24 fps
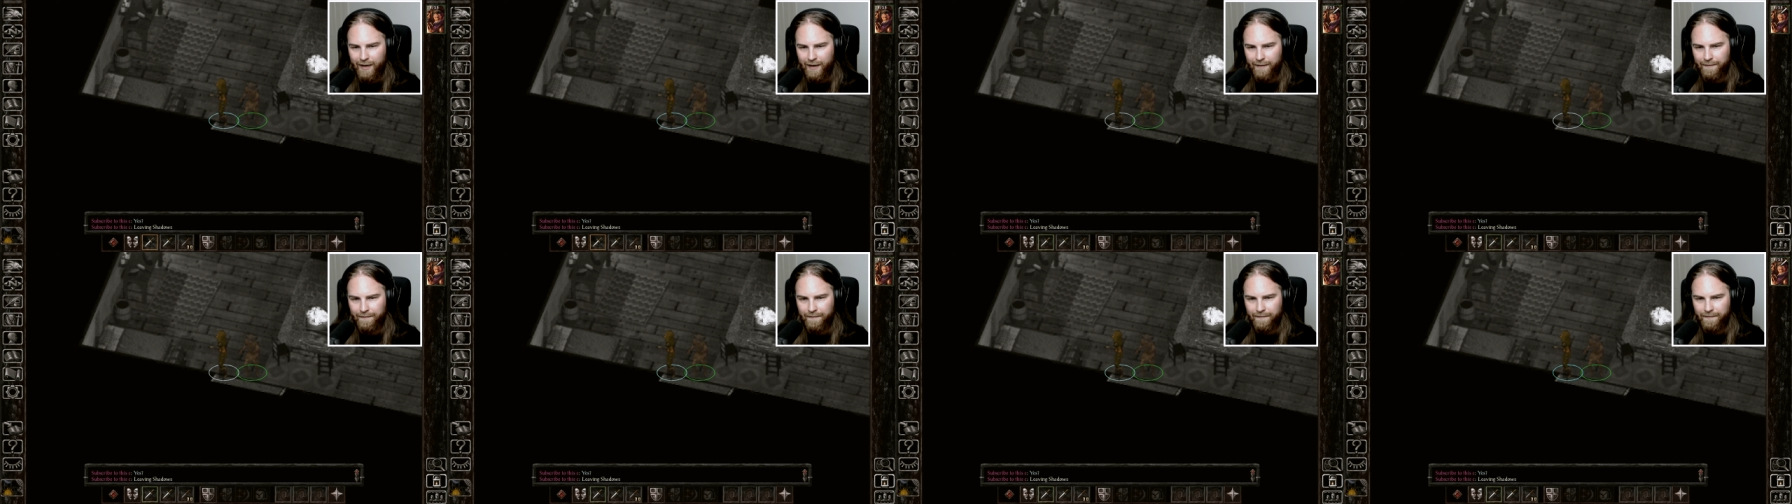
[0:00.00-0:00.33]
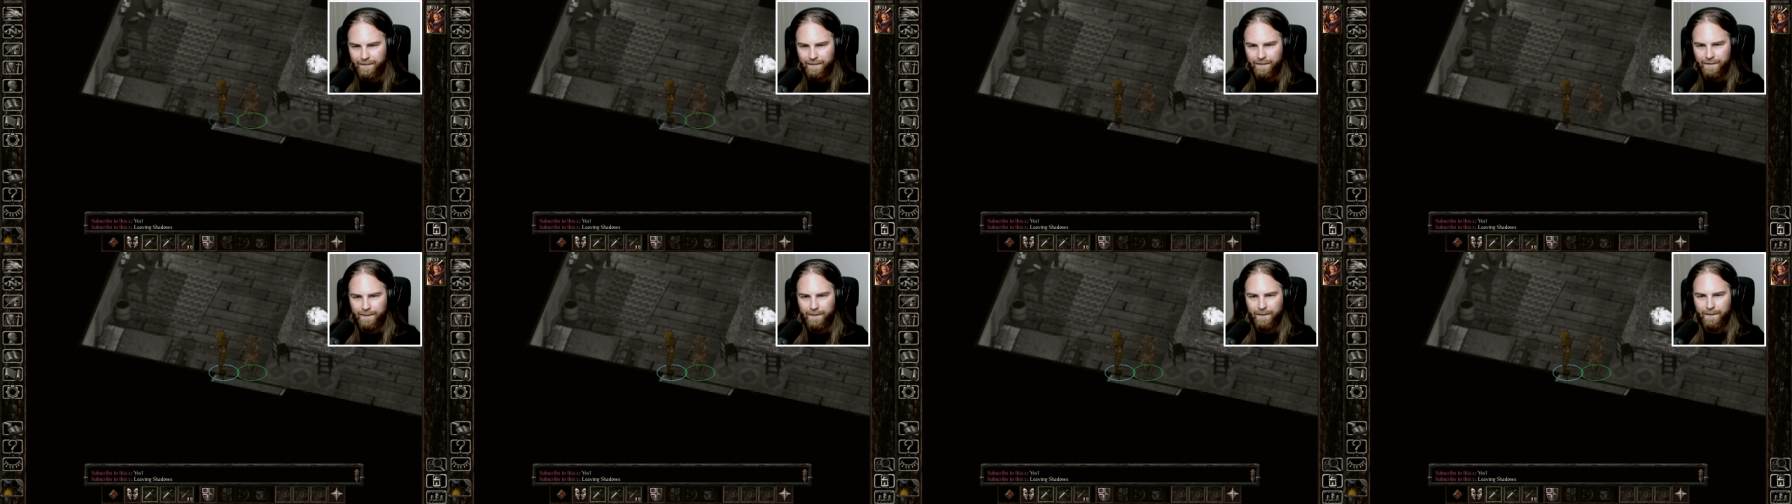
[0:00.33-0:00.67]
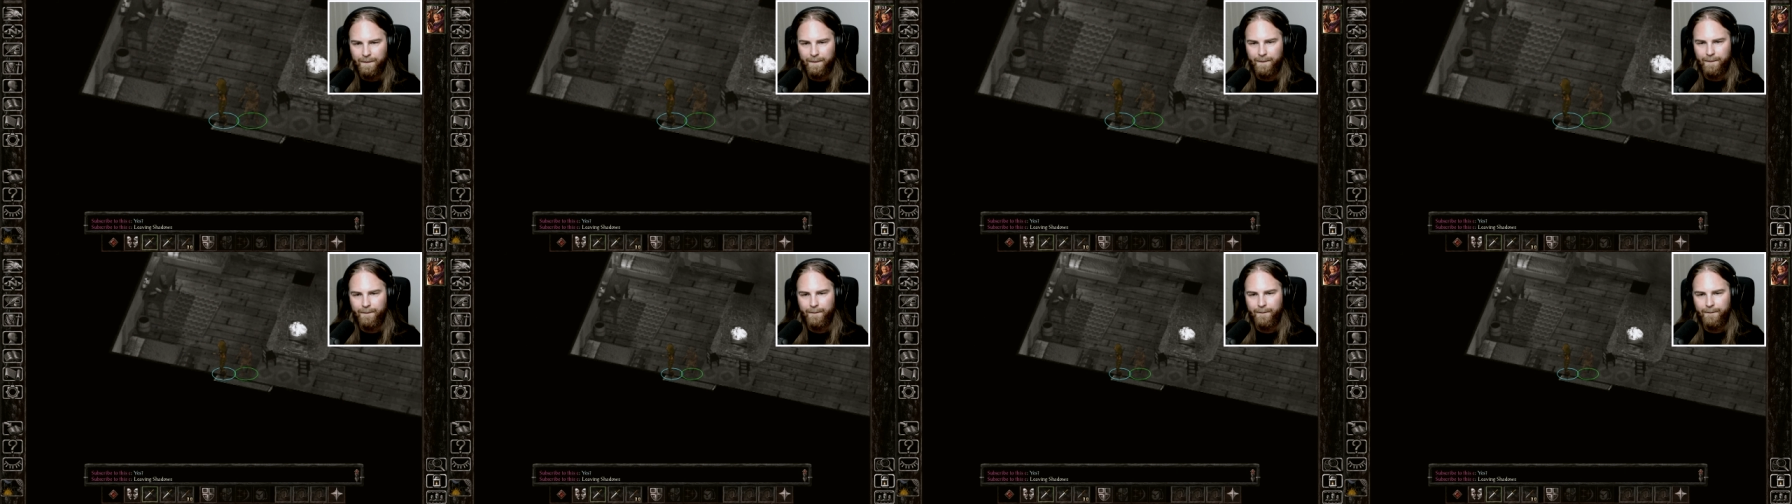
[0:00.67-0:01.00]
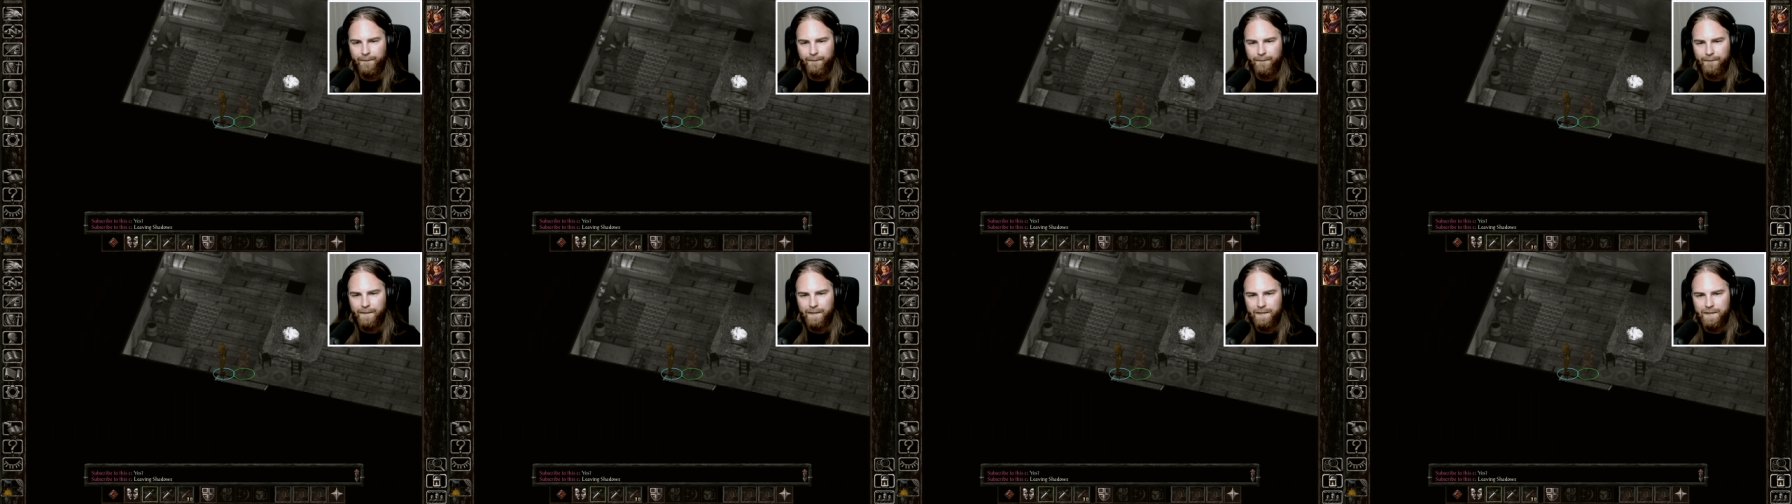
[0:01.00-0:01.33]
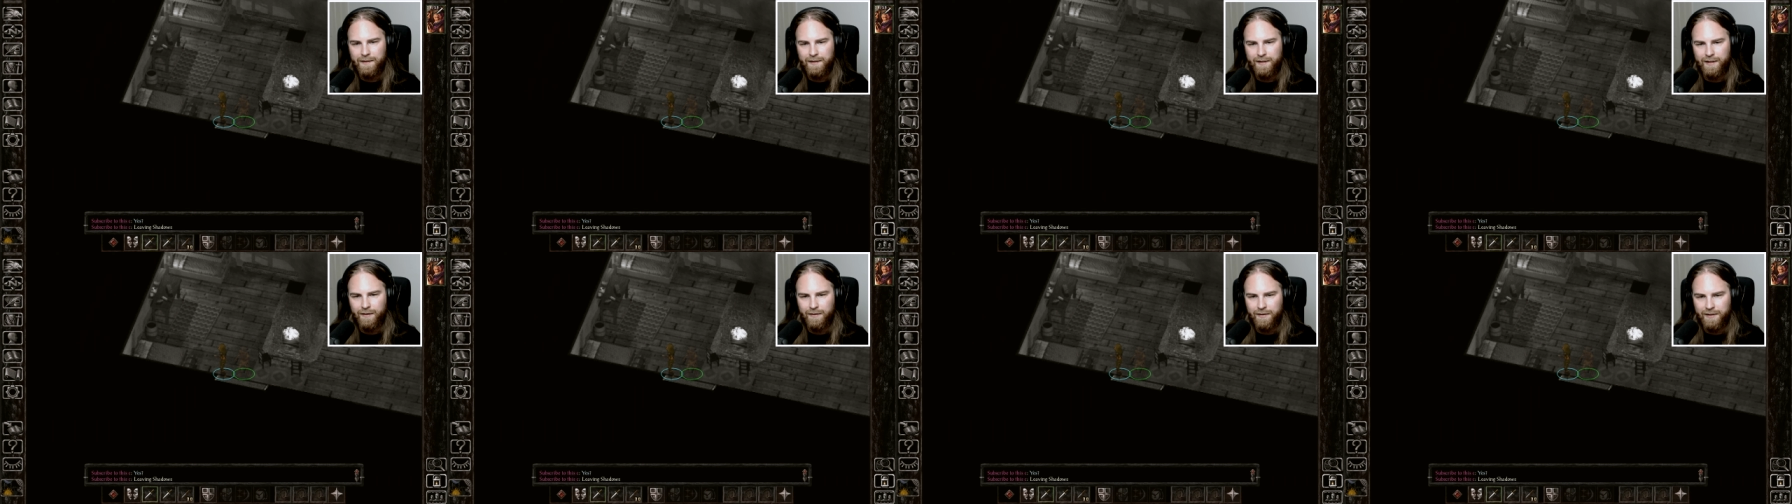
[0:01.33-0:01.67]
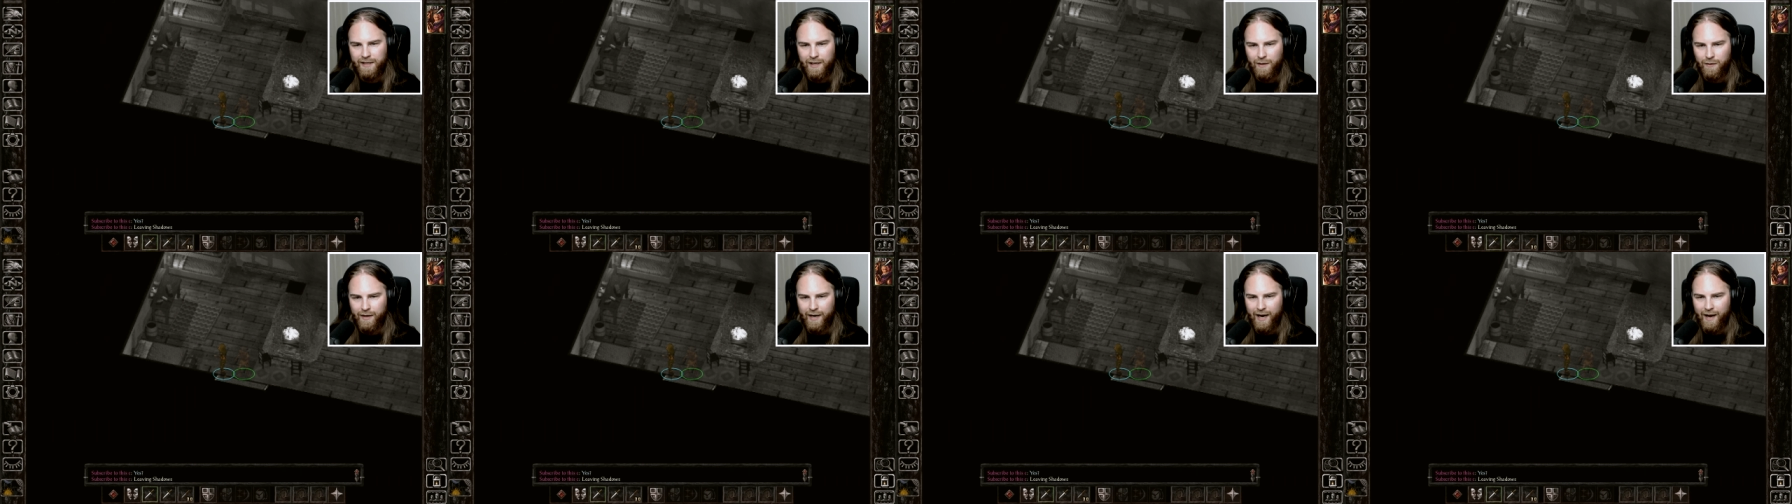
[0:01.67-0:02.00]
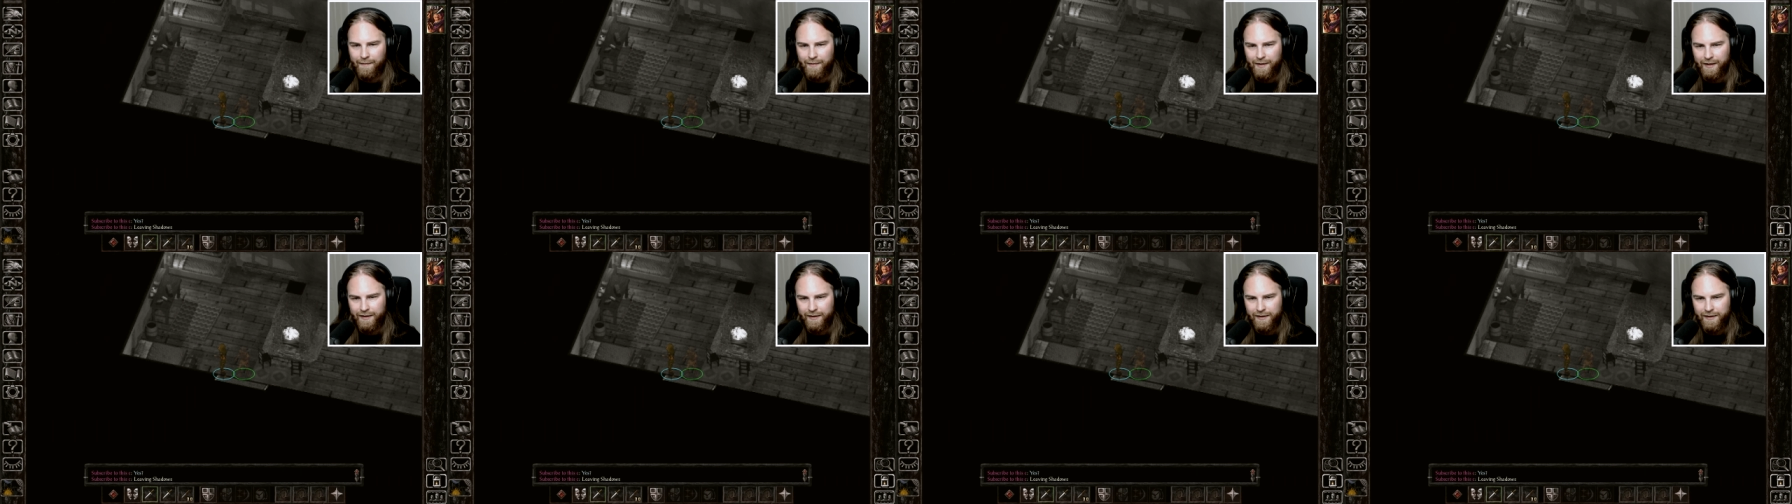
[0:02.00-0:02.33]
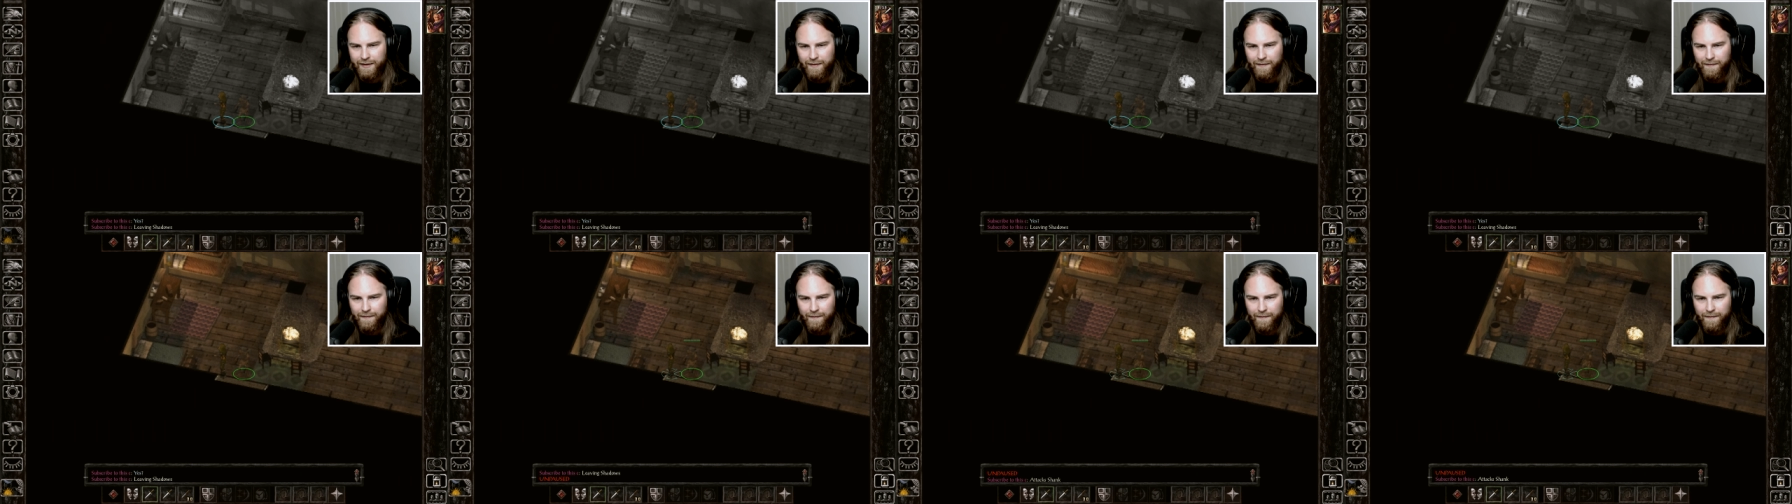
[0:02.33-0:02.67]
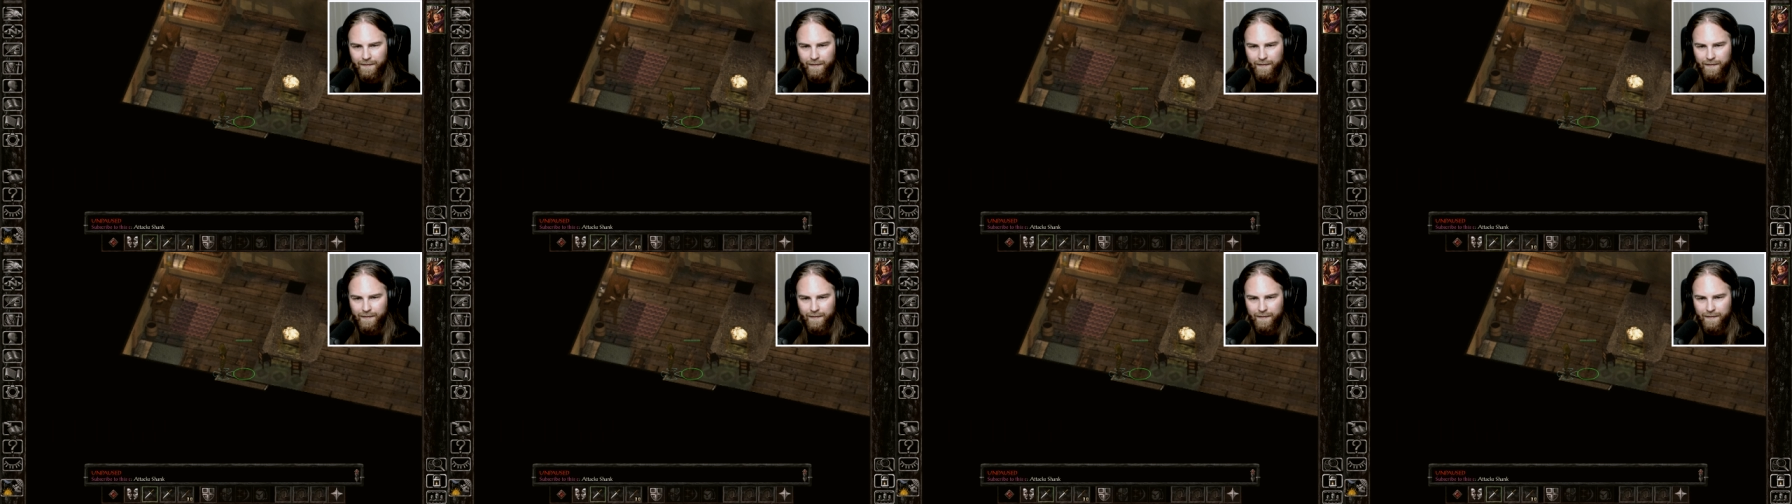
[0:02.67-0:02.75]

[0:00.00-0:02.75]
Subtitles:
him. So see what happens.